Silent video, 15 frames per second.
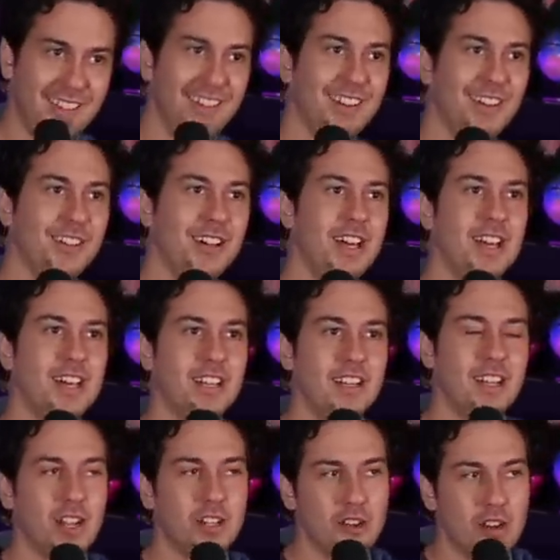You know,
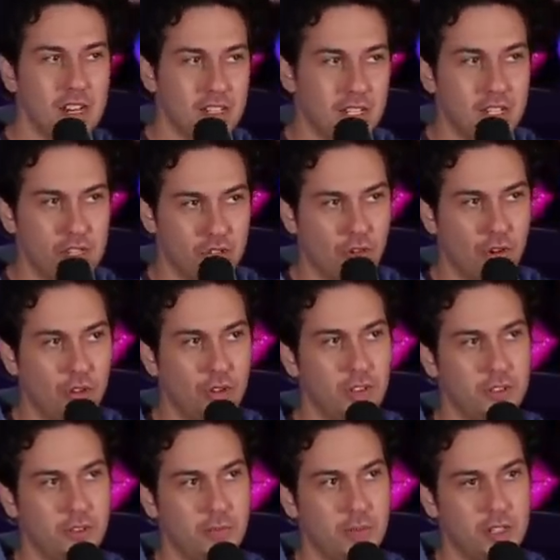not trying to control
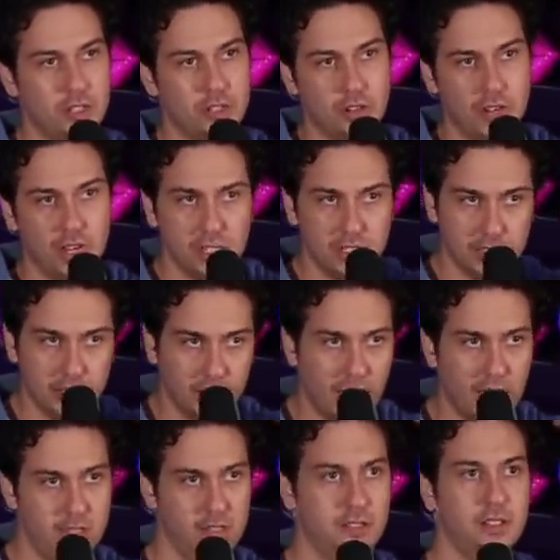it too much, trying to
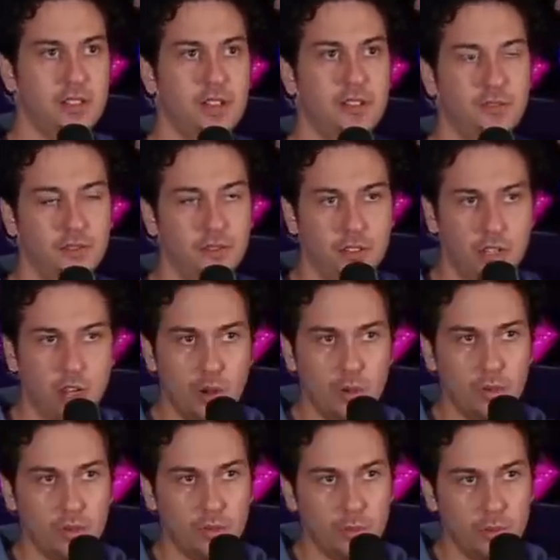let yourself go
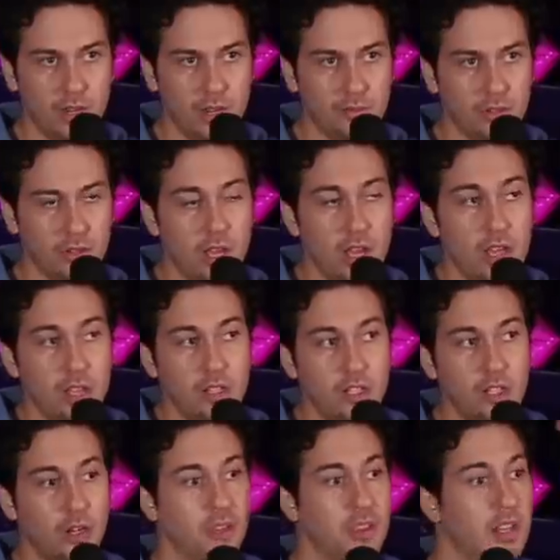with whatever you
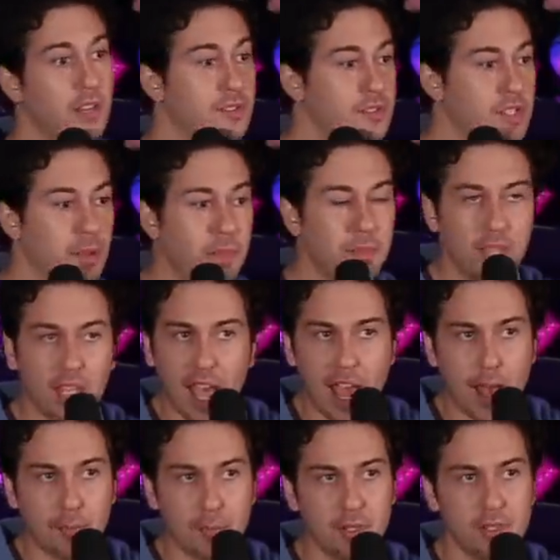know. And then if something
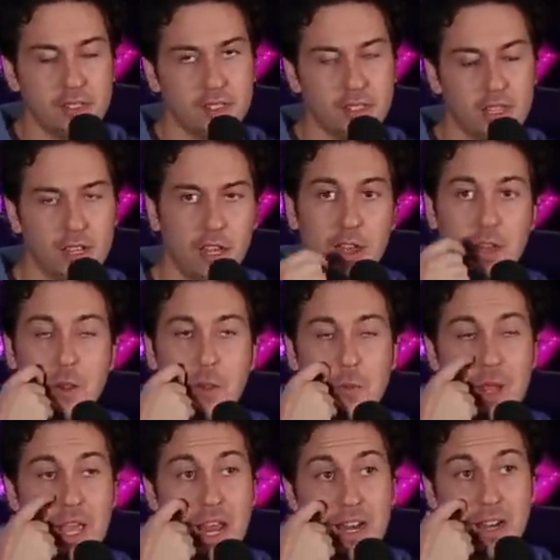happens, like
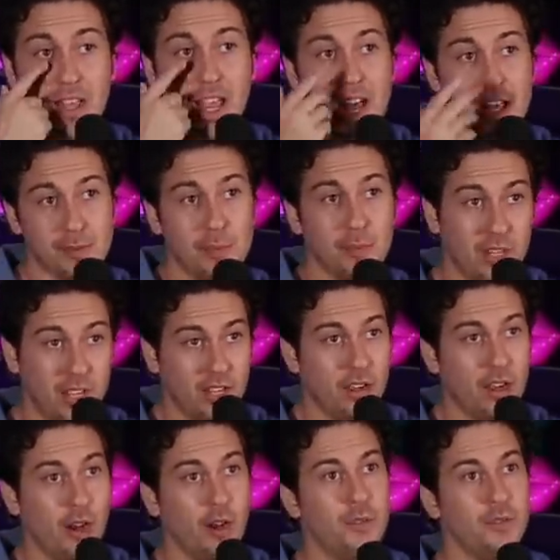we had a cast member get
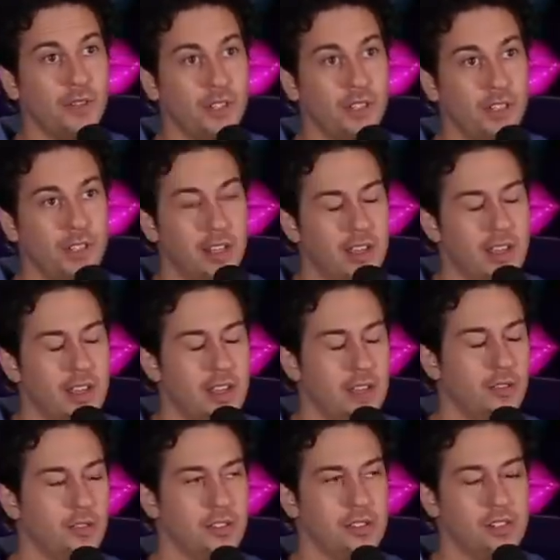COVID,
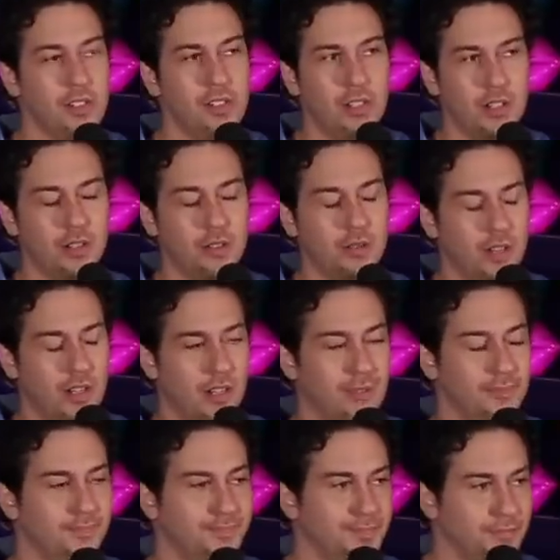who was you know,
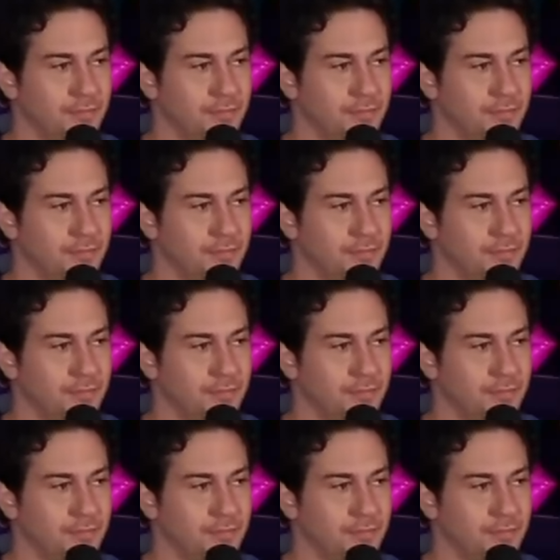um,